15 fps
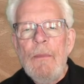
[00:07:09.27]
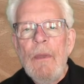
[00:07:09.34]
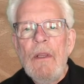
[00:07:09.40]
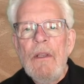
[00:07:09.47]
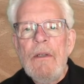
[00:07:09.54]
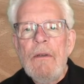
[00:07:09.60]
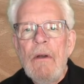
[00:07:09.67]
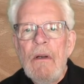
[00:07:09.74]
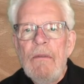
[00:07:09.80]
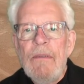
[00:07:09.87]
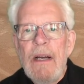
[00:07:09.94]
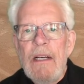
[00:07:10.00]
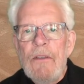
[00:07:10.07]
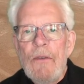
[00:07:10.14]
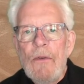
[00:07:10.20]
military
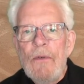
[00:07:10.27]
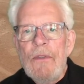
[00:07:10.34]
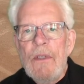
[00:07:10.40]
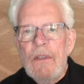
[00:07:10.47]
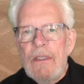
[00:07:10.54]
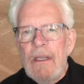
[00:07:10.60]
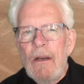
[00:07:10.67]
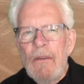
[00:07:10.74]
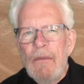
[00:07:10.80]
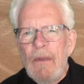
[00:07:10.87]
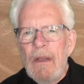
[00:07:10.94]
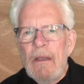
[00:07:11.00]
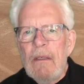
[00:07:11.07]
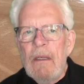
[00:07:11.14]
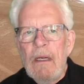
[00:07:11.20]
advisors to South
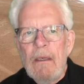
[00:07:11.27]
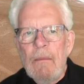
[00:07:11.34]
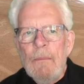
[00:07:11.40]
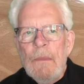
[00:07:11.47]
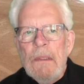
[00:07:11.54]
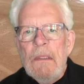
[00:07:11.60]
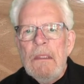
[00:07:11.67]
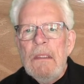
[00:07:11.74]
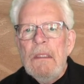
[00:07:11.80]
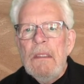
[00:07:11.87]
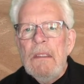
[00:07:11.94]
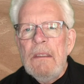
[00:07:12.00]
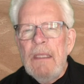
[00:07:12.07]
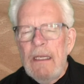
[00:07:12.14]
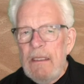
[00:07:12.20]
Vietnam,
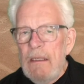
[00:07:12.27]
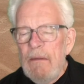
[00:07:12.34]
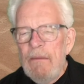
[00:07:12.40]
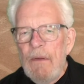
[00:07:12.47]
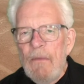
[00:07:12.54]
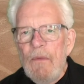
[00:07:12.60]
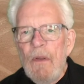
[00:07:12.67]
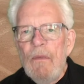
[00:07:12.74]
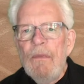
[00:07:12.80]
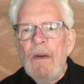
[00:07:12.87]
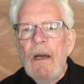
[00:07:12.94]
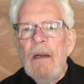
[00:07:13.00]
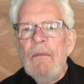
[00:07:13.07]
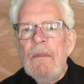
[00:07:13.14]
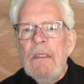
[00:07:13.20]

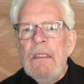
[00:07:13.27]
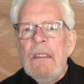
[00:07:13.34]
1955,